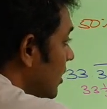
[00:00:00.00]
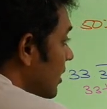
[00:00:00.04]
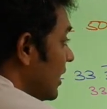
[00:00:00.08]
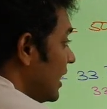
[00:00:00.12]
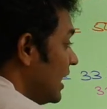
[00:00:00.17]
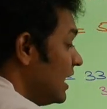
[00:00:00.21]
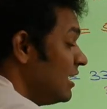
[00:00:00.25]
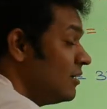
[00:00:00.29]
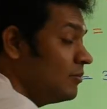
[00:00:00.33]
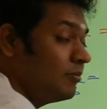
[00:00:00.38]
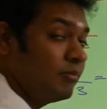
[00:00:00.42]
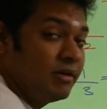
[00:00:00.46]

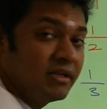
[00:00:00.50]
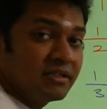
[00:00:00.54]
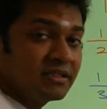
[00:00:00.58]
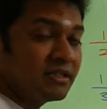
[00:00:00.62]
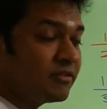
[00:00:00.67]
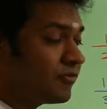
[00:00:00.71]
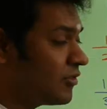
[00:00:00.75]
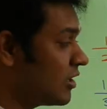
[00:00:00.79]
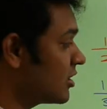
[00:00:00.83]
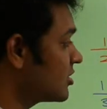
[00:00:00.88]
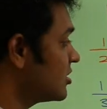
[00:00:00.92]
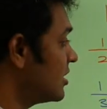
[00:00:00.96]
In mixed
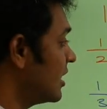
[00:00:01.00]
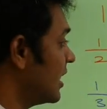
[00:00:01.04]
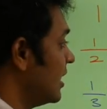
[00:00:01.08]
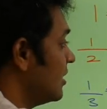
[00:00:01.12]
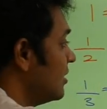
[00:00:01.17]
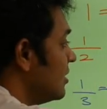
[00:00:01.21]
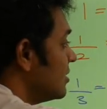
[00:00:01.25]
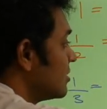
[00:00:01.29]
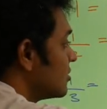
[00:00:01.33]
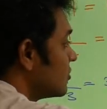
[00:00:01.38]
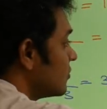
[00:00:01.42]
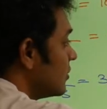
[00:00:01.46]
fraction, again,
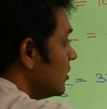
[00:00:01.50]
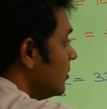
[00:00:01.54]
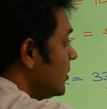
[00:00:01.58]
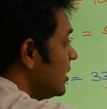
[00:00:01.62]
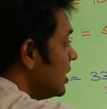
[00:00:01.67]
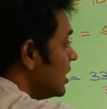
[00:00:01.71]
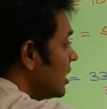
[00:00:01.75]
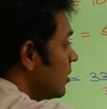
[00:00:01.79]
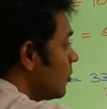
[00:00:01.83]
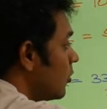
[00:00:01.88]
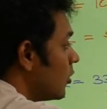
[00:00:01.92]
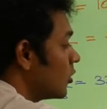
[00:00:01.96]
this will be
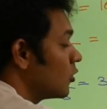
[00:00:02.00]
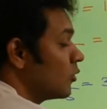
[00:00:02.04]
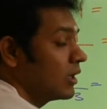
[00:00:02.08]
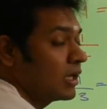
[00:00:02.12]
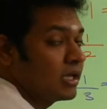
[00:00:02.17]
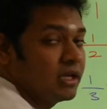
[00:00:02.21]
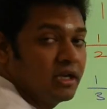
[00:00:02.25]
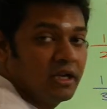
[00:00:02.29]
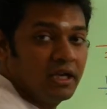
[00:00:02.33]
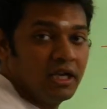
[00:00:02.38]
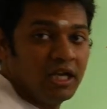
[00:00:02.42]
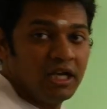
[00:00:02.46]
keep on
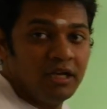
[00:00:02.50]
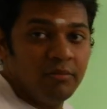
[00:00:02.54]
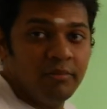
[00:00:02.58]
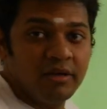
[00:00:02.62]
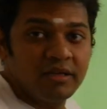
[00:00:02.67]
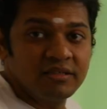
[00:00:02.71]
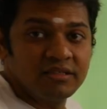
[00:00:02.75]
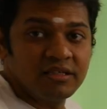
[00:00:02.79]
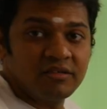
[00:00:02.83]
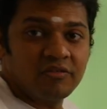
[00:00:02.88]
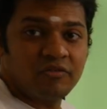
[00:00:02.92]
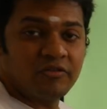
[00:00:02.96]
going. In
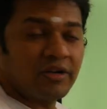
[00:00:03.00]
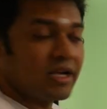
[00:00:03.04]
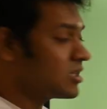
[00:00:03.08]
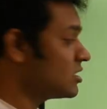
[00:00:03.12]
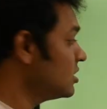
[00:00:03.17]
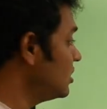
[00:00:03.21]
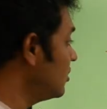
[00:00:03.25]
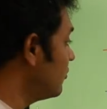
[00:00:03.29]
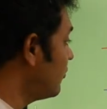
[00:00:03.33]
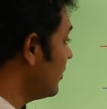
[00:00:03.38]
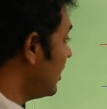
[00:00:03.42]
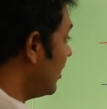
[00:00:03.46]
mixed fraction, if you